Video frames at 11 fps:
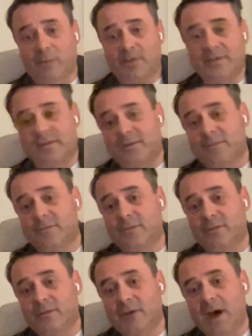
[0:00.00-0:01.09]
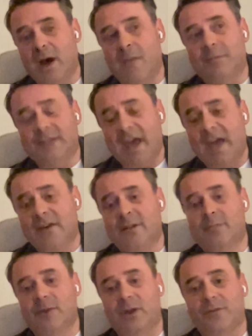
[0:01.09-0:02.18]
business debt,
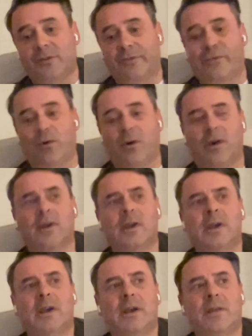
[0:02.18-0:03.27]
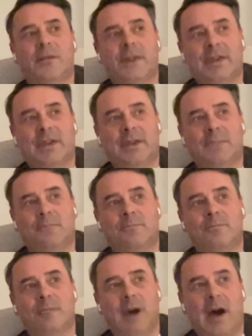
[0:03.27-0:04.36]
but also for the
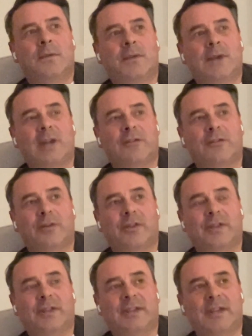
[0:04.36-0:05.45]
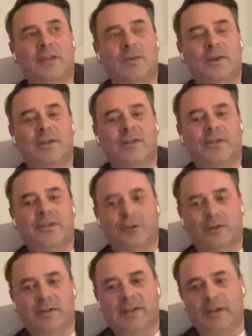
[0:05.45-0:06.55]
kind of sort of the continuance and the
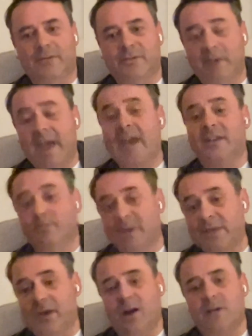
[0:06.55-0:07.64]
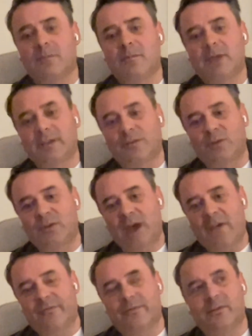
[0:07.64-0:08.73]
certainty of demand to be there. Because when you
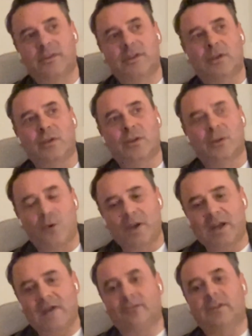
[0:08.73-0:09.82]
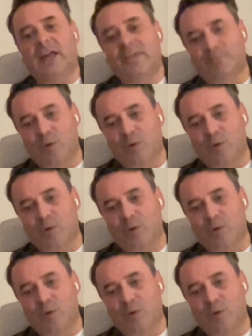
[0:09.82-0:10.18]
have, you're going to have less